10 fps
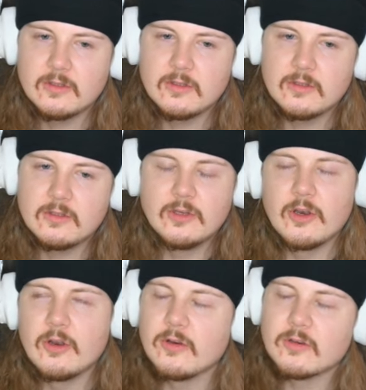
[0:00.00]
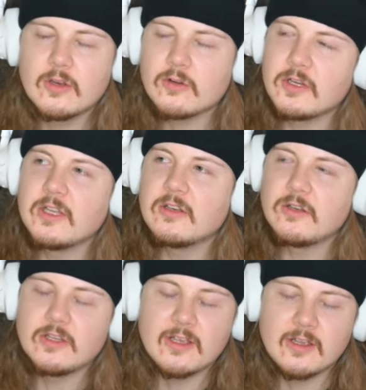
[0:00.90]
No, not going.
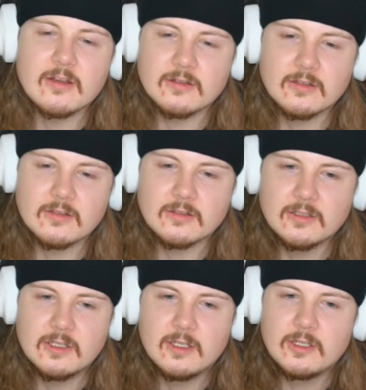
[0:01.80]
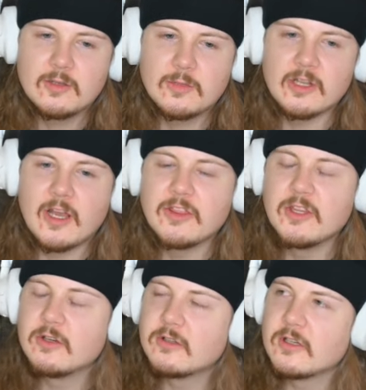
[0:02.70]
But I think
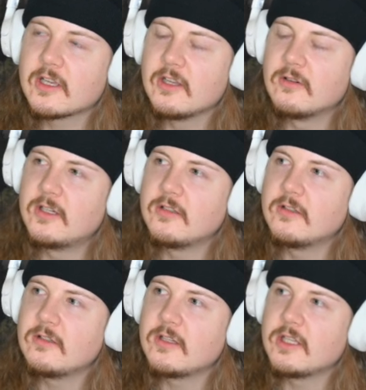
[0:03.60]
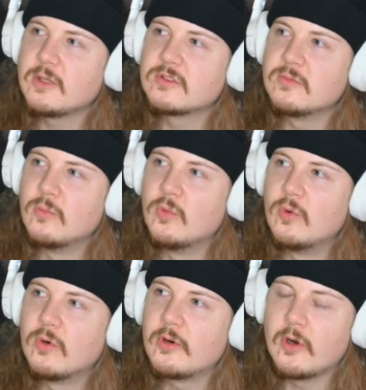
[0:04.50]
Redovan, it was
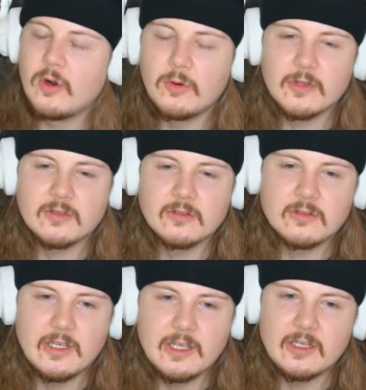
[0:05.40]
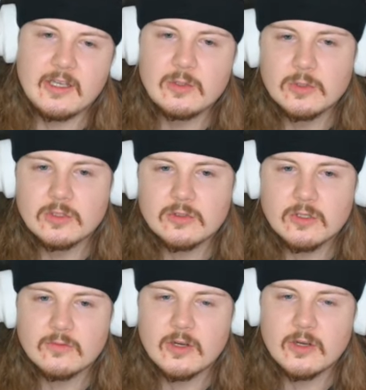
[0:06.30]
more open. Anyone could have
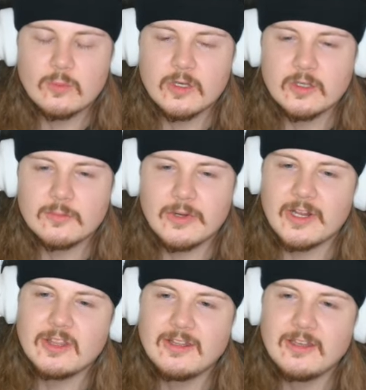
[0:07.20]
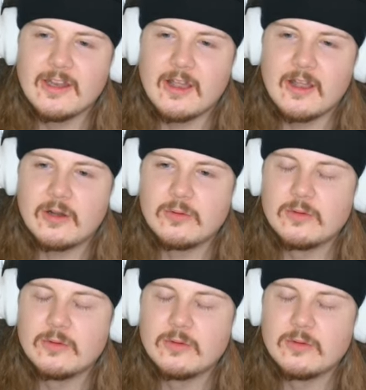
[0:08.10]
kind of won it. But I think now,